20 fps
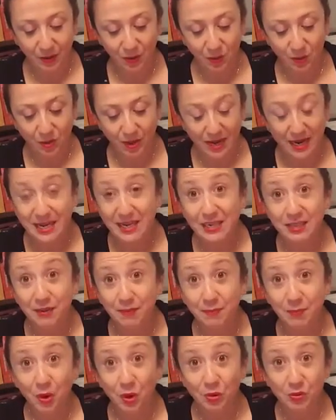or the heat
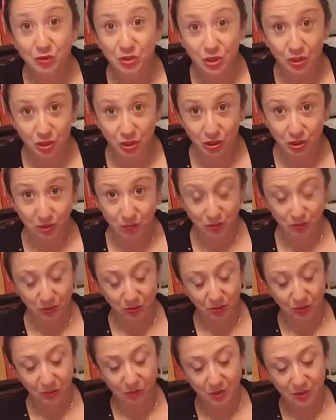and bond, you can use
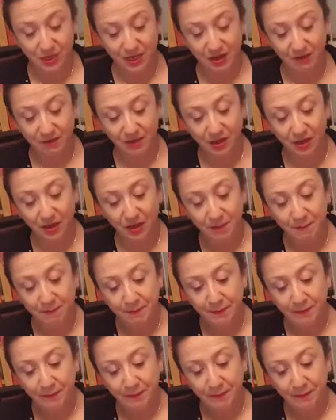whatever.